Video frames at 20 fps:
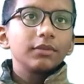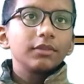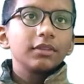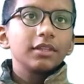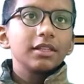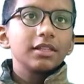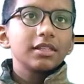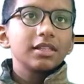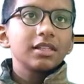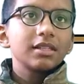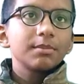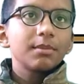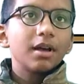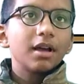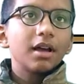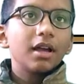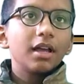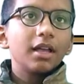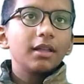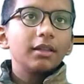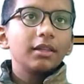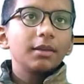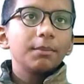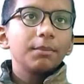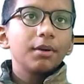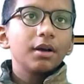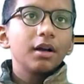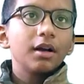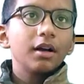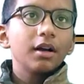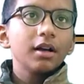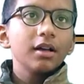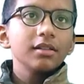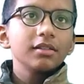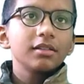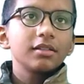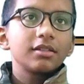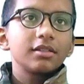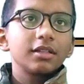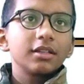this is the
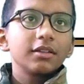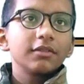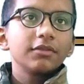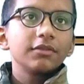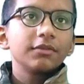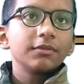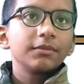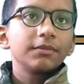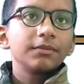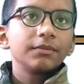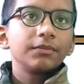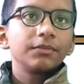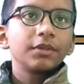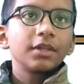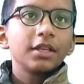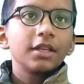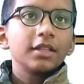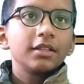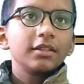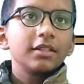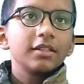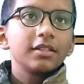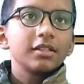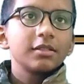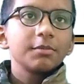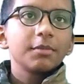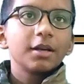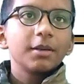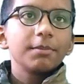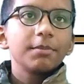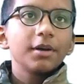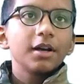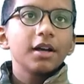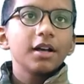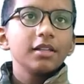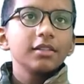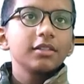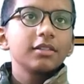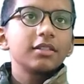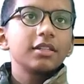positive, this is my
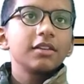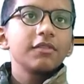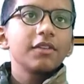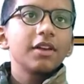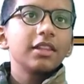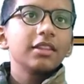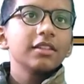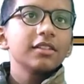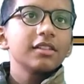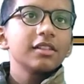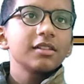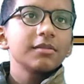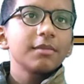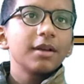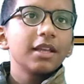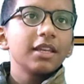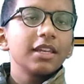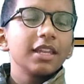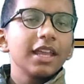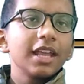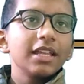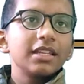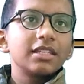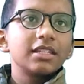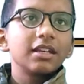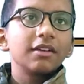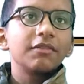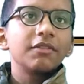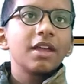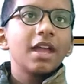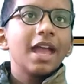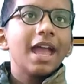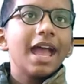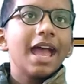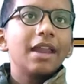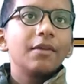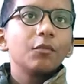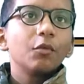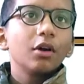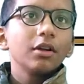positive, and this is my negative.
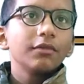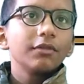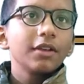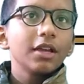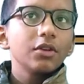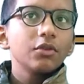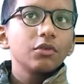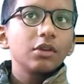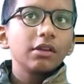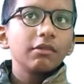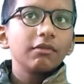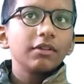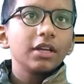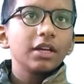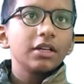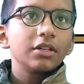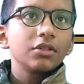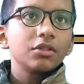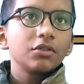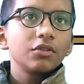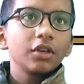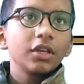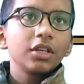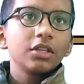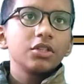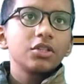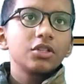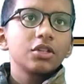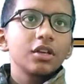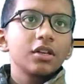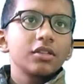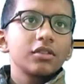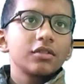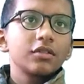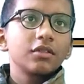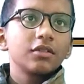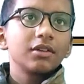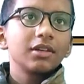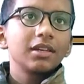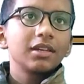And what we are doing
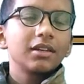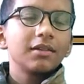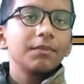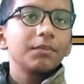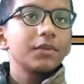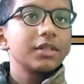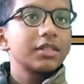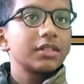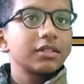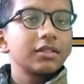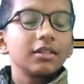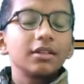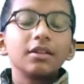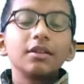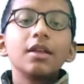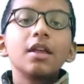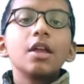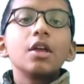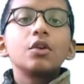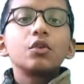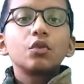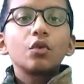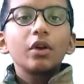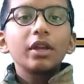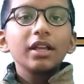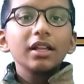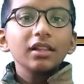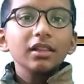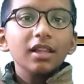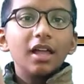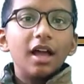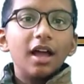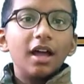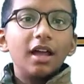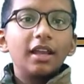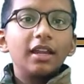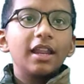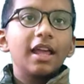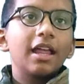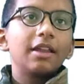just drawing a
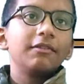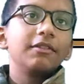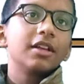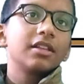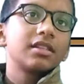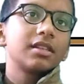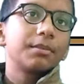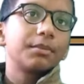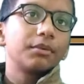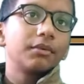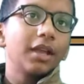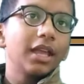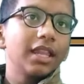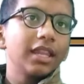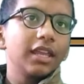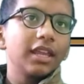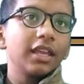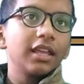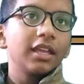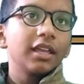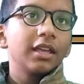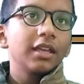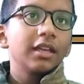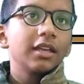line, and we are separating